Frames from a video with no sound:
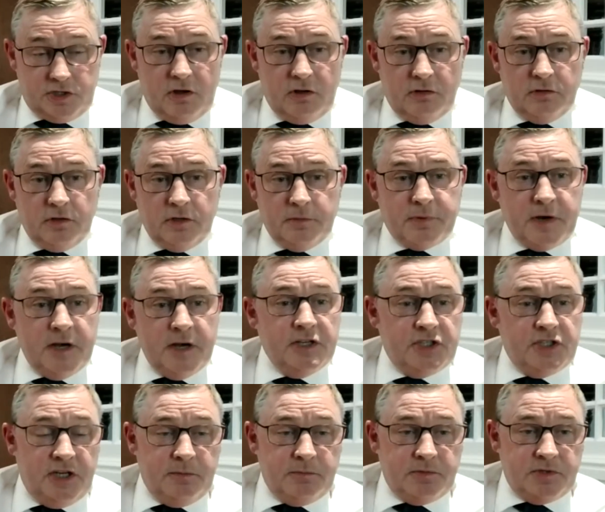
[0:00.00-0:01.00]
on
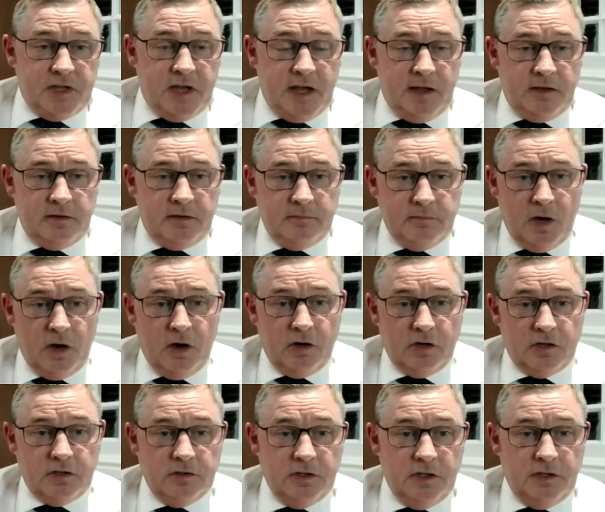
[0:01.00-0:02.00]
apprenticeships there,
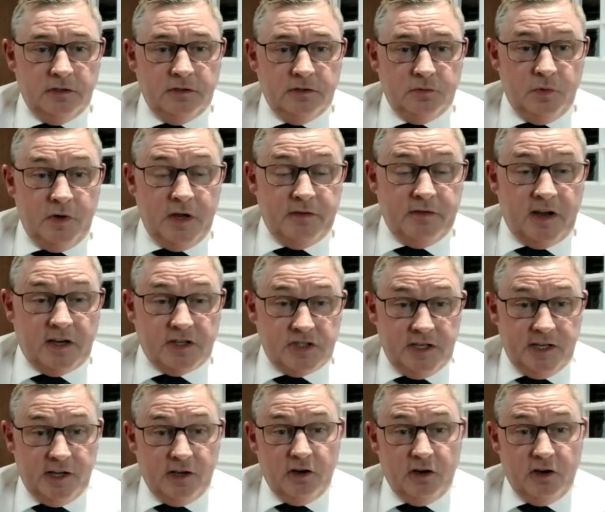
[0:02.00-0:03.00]
Mark, and we've
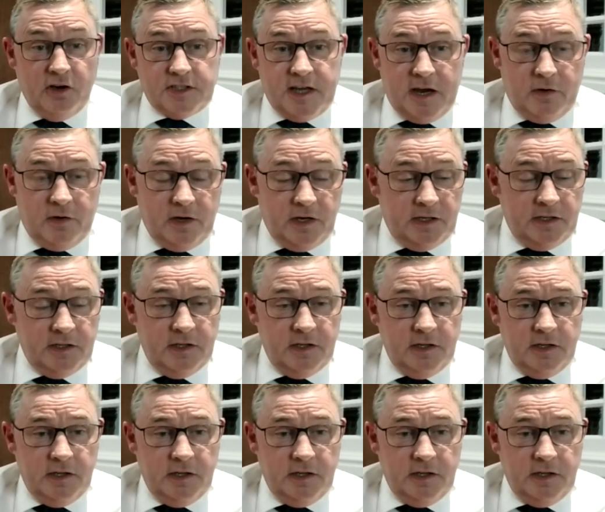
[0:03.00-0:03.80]
actually got our